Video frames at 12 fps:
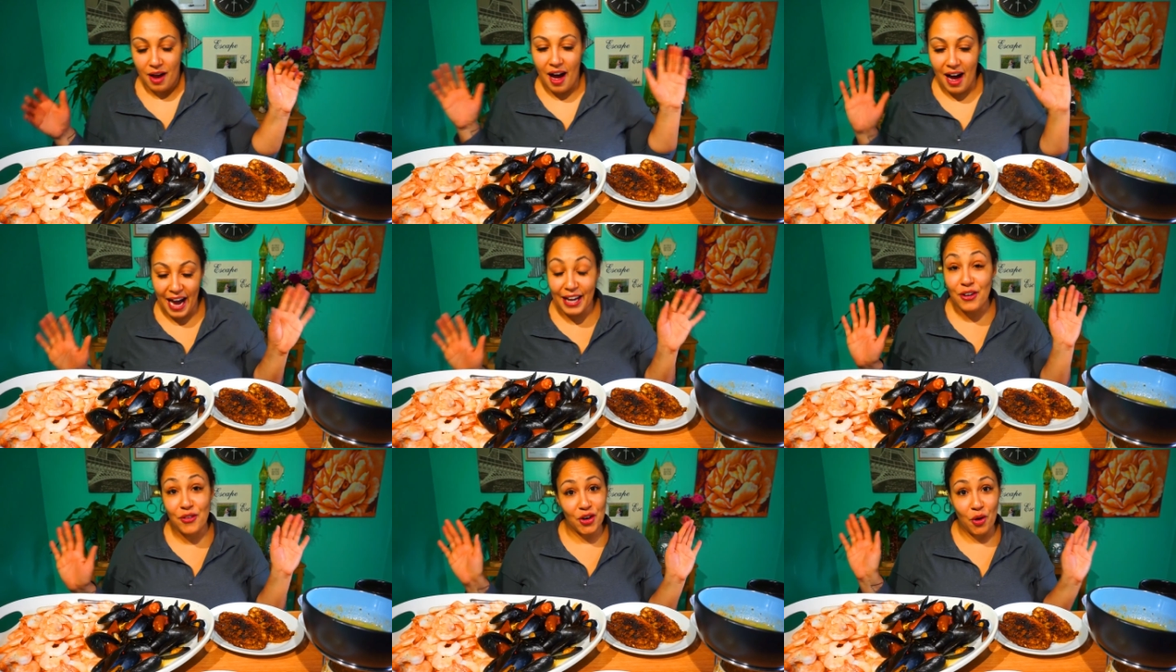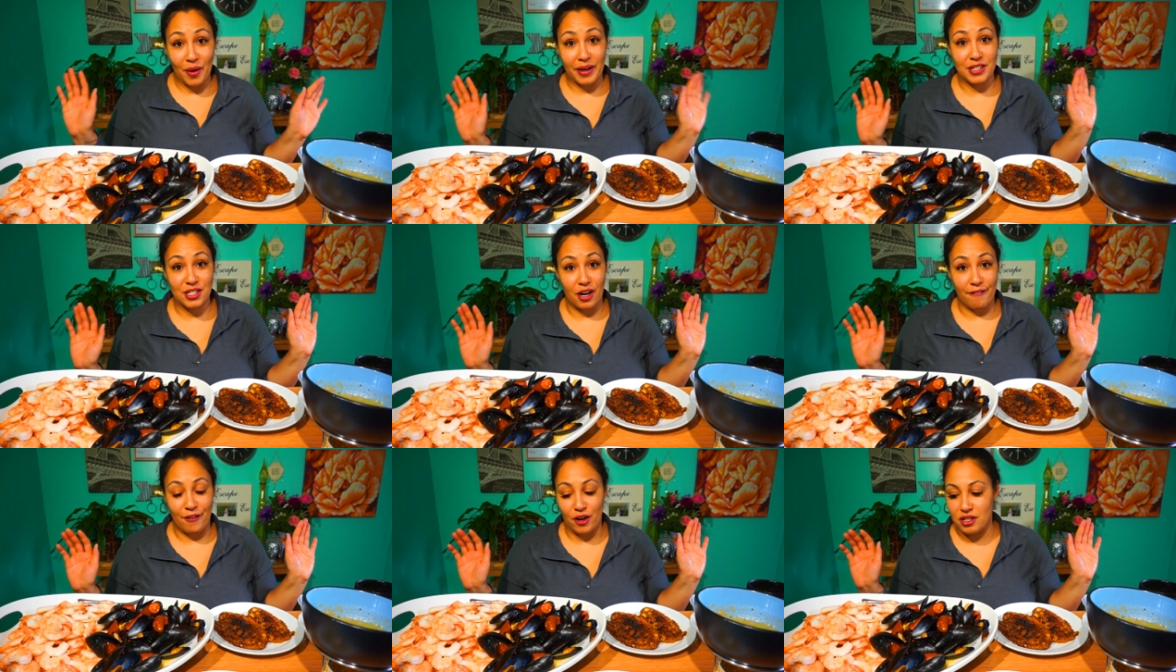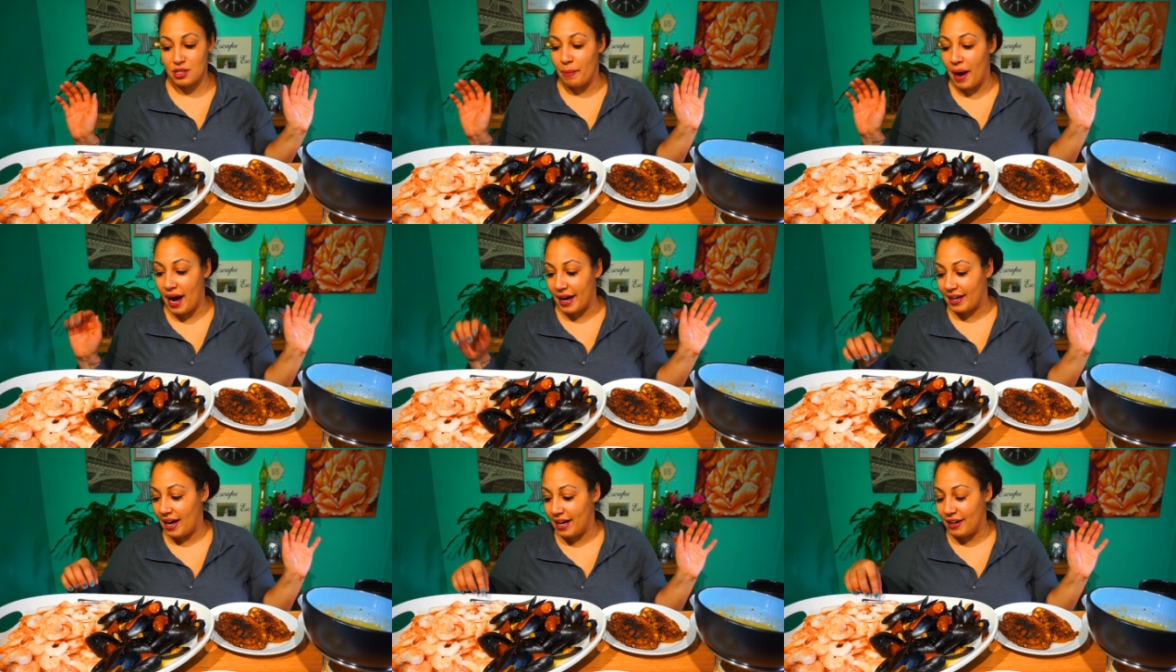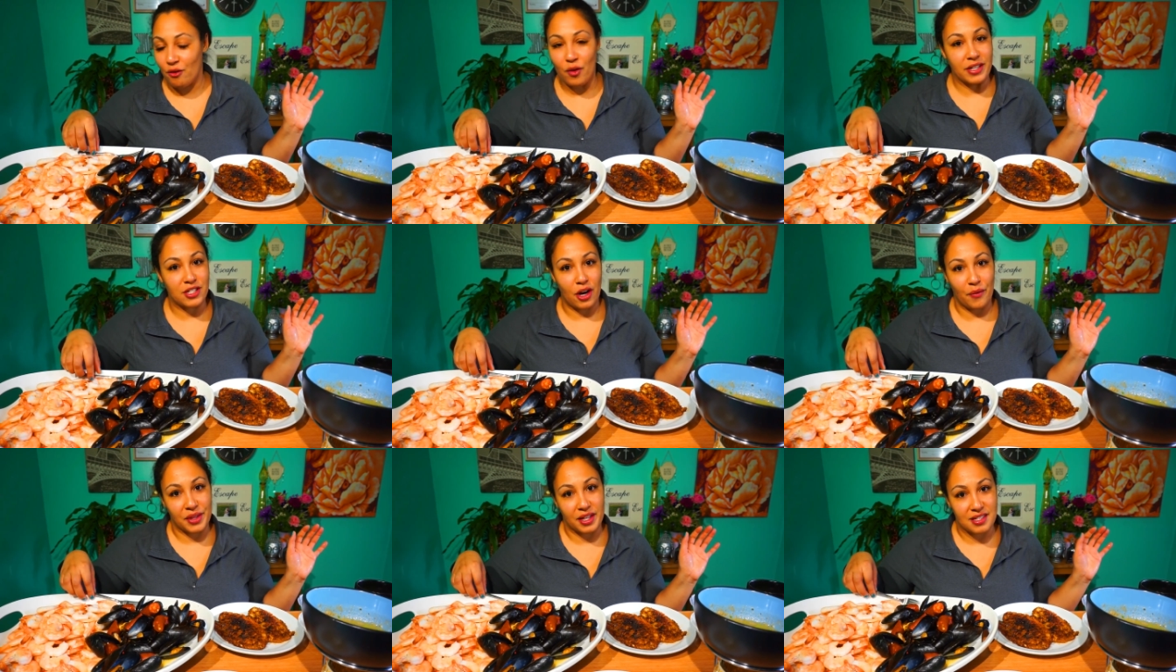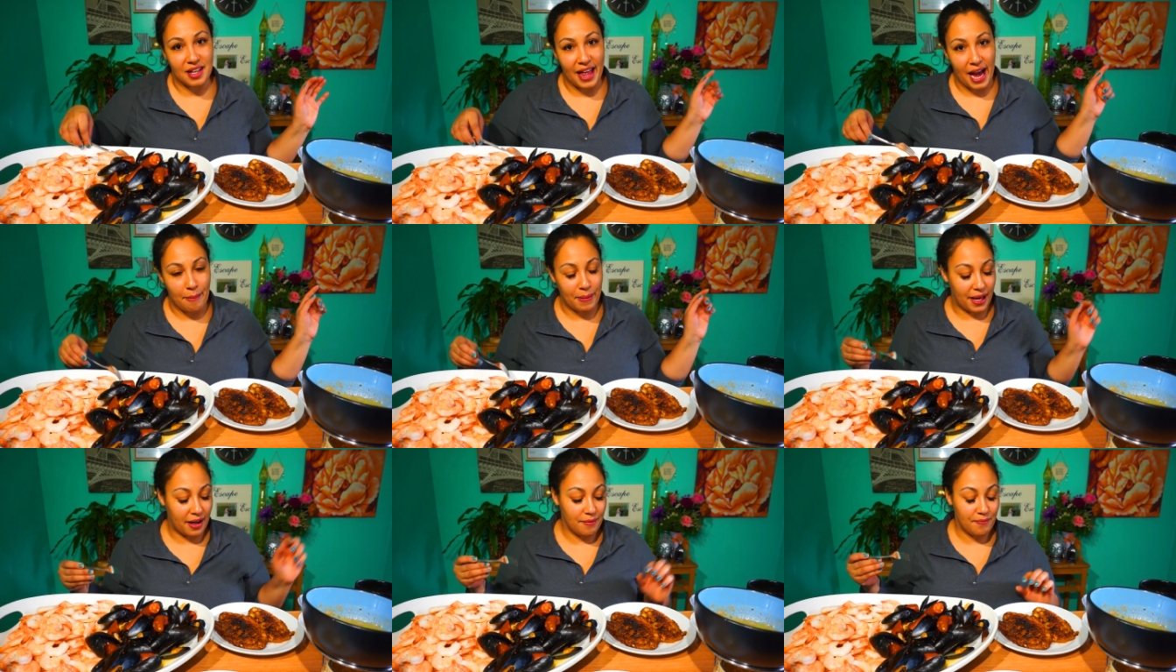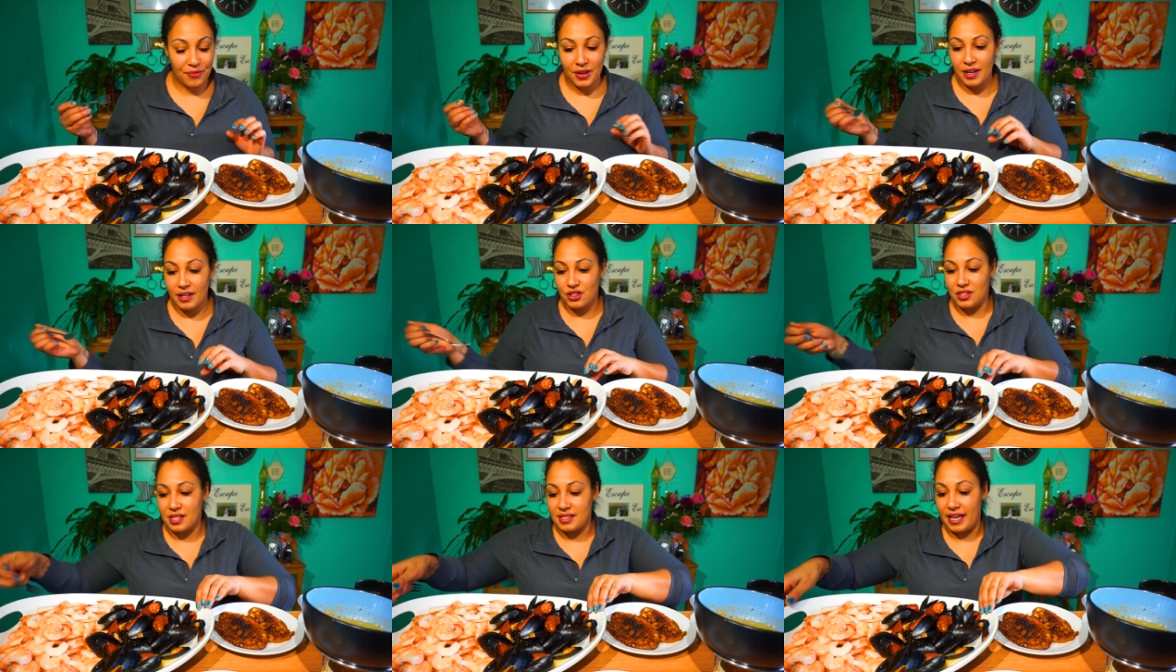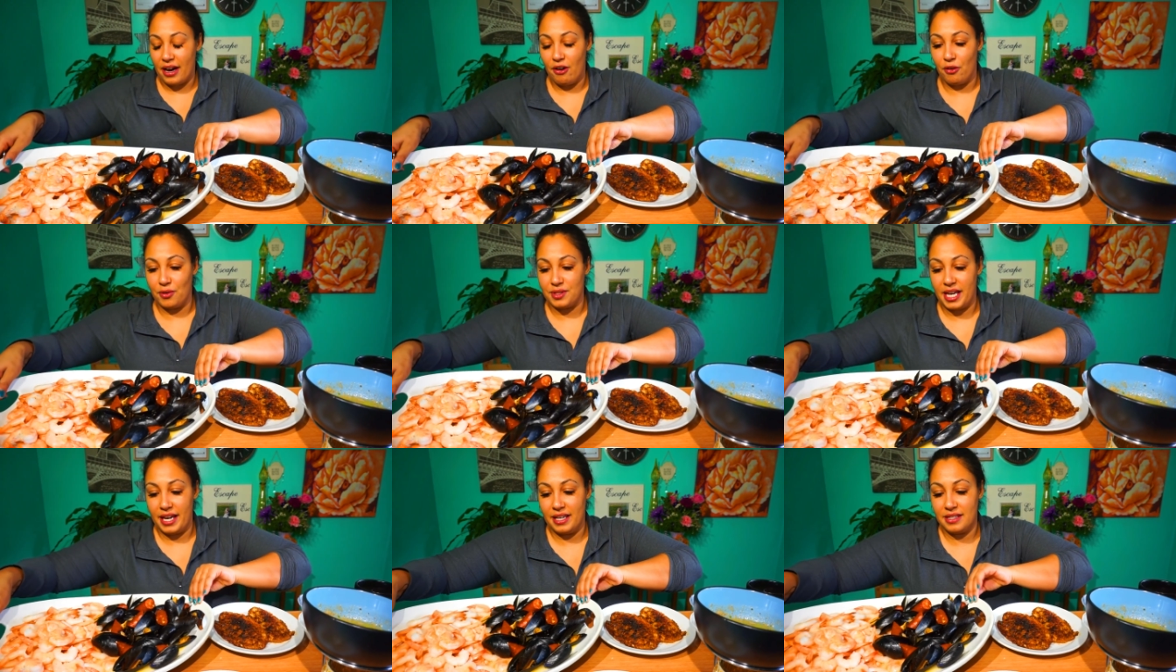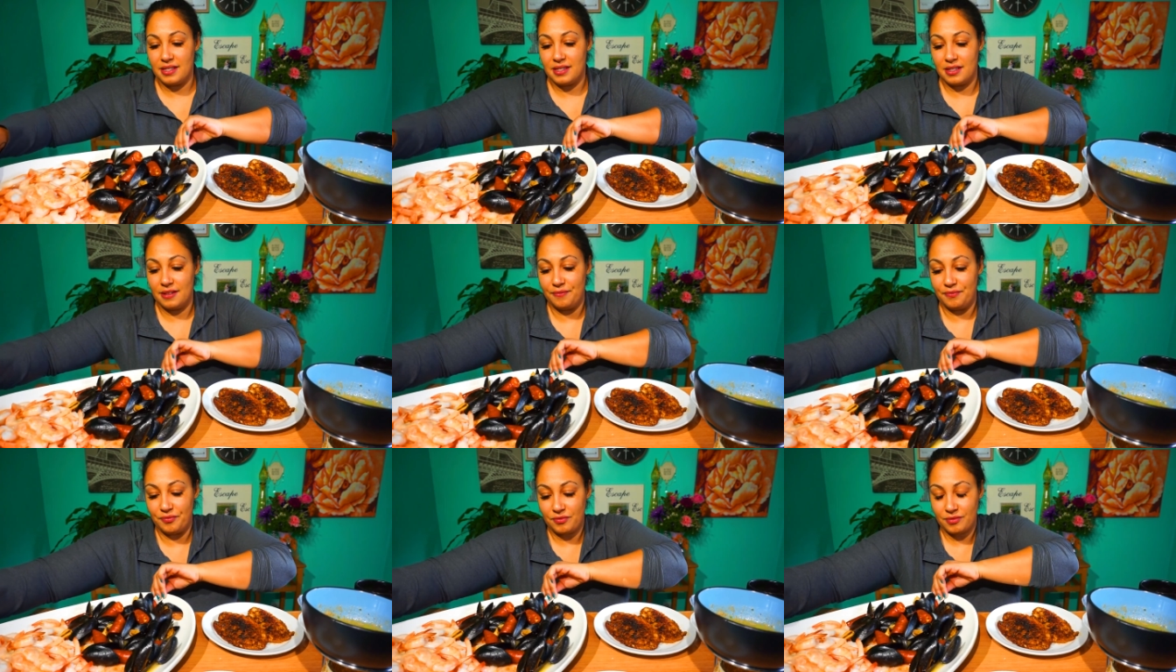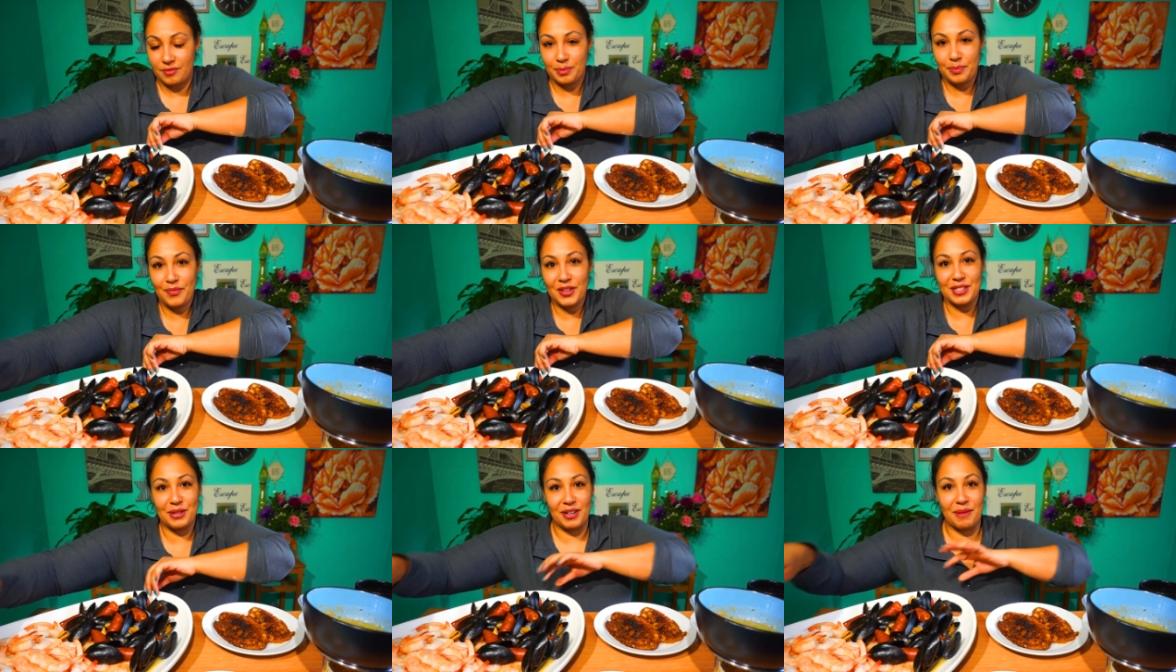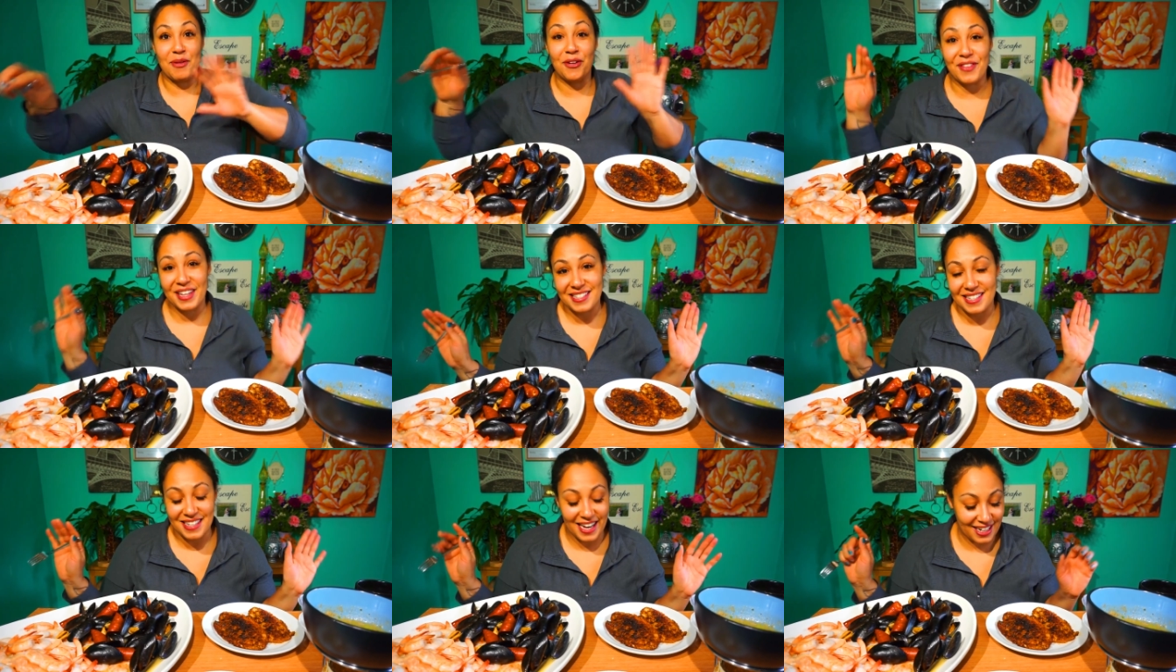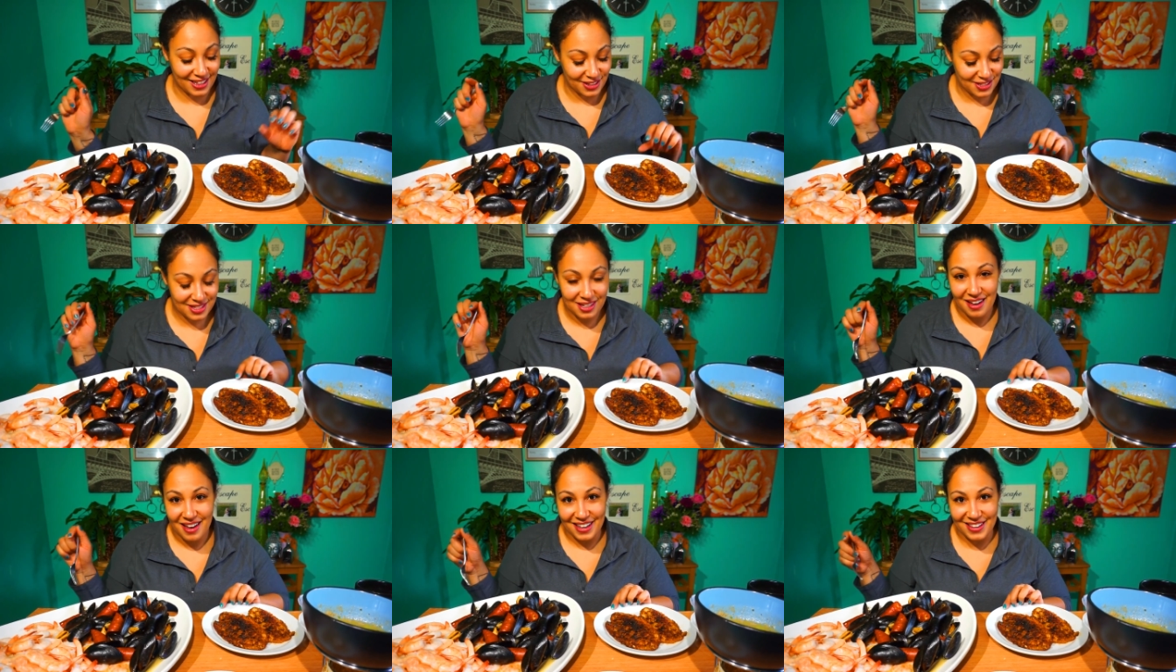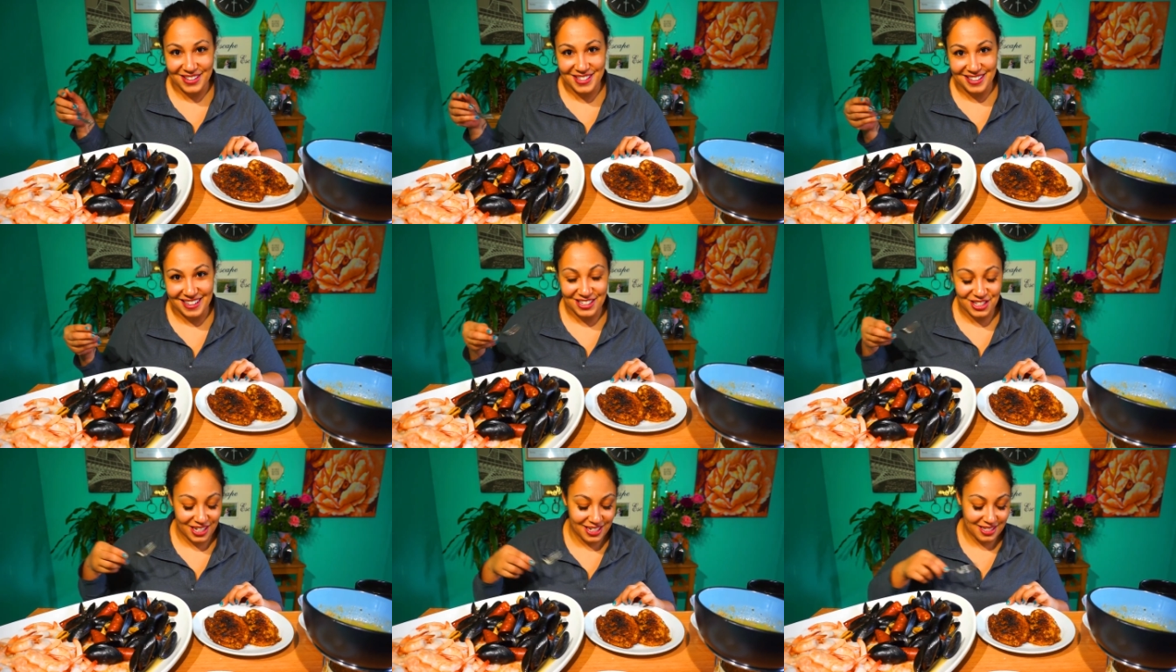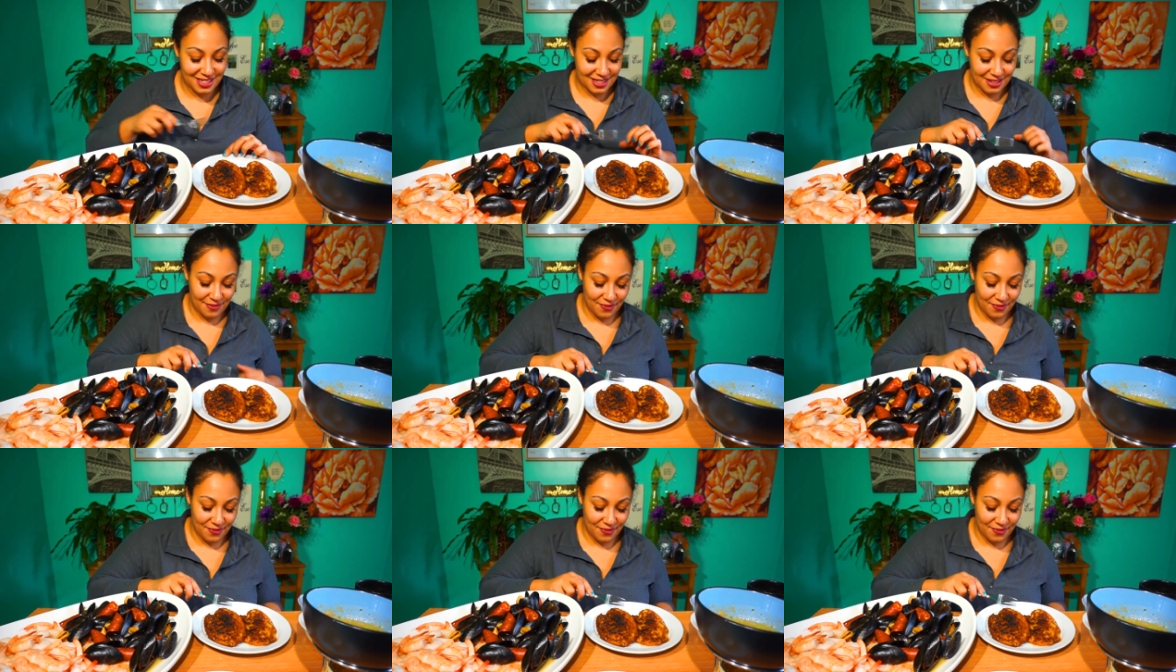I don't know where to start first, but I kind of want to start with the tilapia just to see how it will taste. So I'm gonna move this aside. It looks delicious.